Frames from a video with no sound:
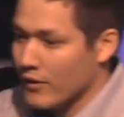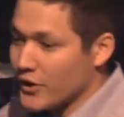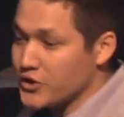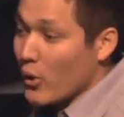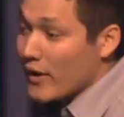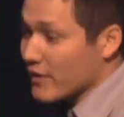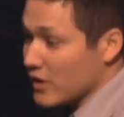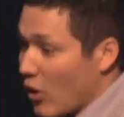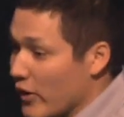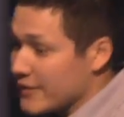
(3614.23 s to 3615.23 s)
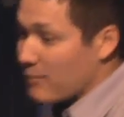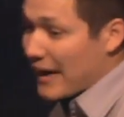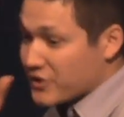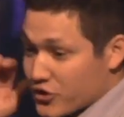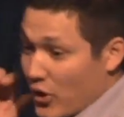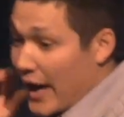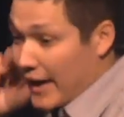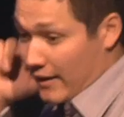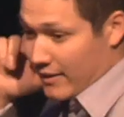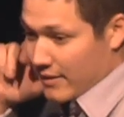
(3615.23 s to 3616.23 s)
The joy of the Lord is my
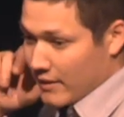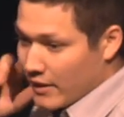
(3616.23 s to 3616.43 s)
strength.